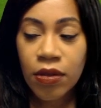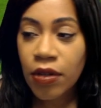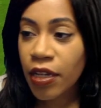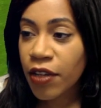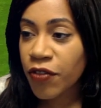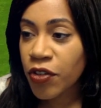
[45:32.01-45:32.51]

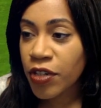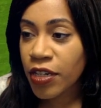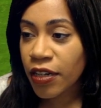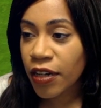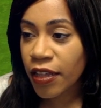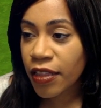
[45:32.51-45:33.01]
Like if you did
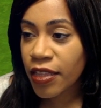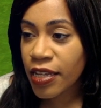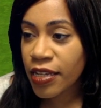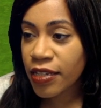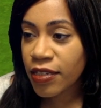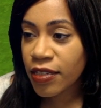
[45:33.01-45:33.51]
it like
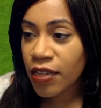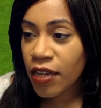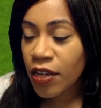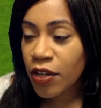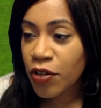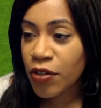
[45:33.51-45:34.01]
this,
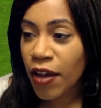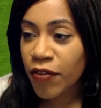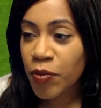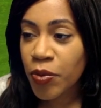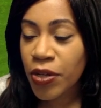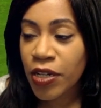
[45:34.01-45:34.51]
you'd have
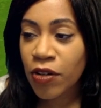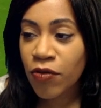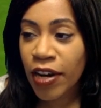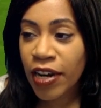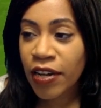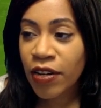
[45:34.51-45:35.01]
to put in a
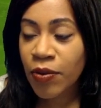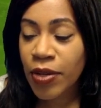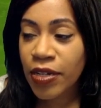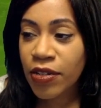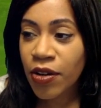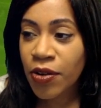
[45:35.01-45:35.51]
regular
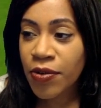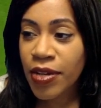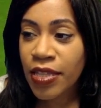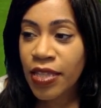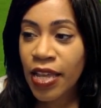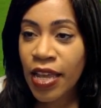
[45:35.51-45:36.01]
window
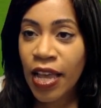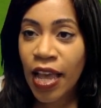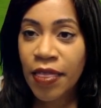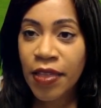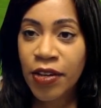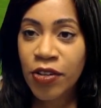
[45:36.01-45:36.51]
in there
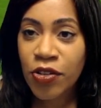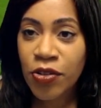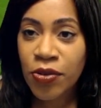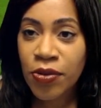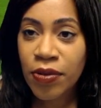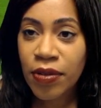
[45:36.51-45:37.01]
and then
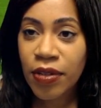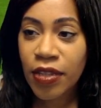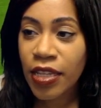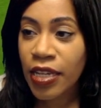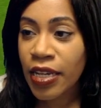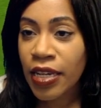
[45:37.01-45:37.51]
do
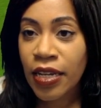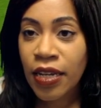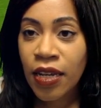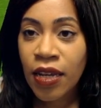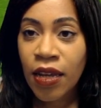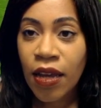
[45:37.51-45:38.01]
the
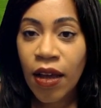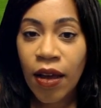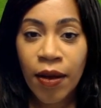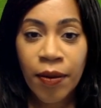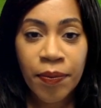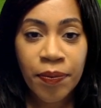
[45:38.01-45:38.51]

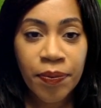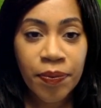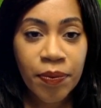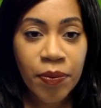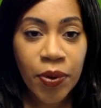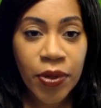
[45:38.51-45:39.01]

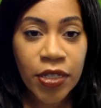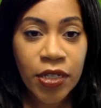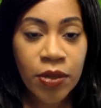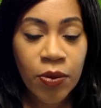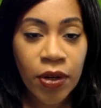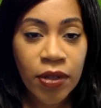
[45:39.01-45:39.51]

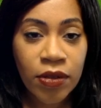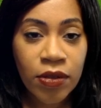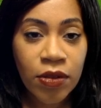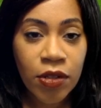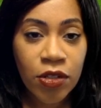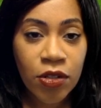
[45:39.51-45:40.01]
pointy
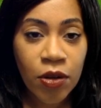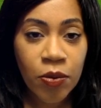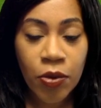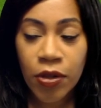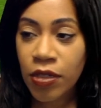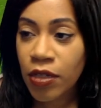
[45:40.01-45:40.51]
ones, the
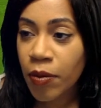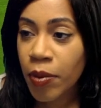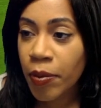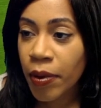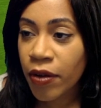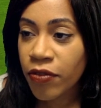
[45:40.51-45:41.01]
slope ones up
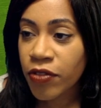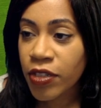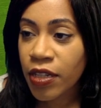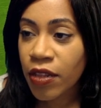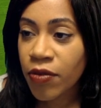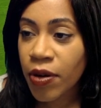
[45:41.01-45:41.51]
above.
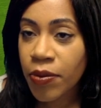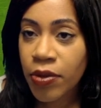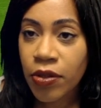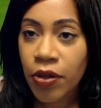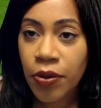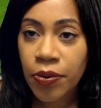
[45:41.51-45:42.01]
Is that the right
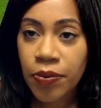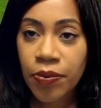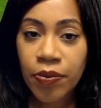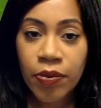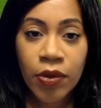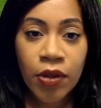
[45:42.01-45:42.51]
one? No.
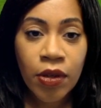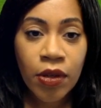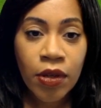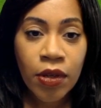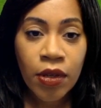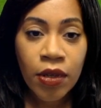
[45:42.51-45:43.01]

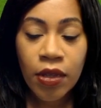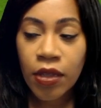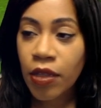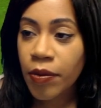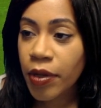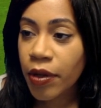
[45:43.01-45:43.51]

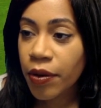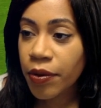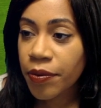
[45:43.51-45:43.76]
There we go.